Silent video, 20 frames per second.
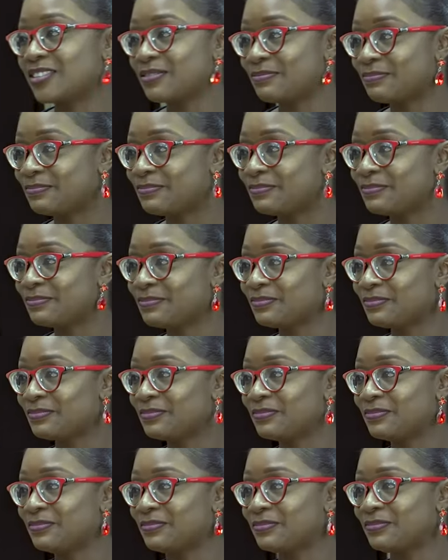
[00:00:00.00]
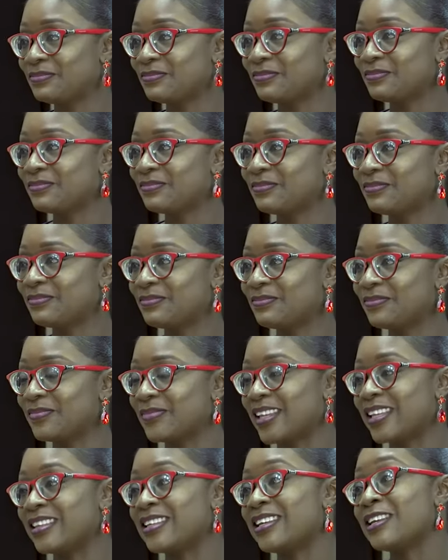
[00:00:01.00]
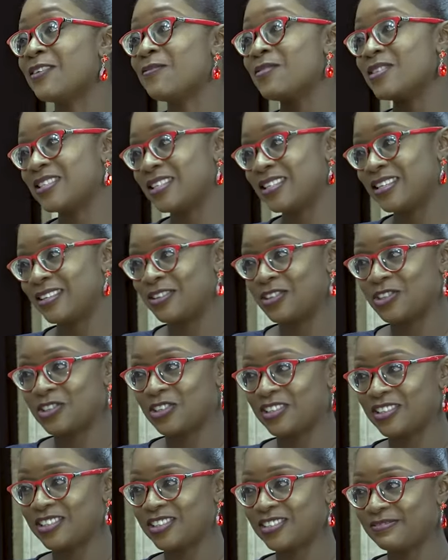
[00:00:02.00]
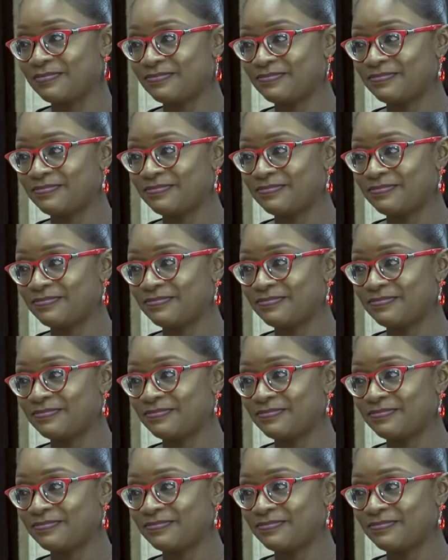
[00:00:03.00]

And then I visited the church.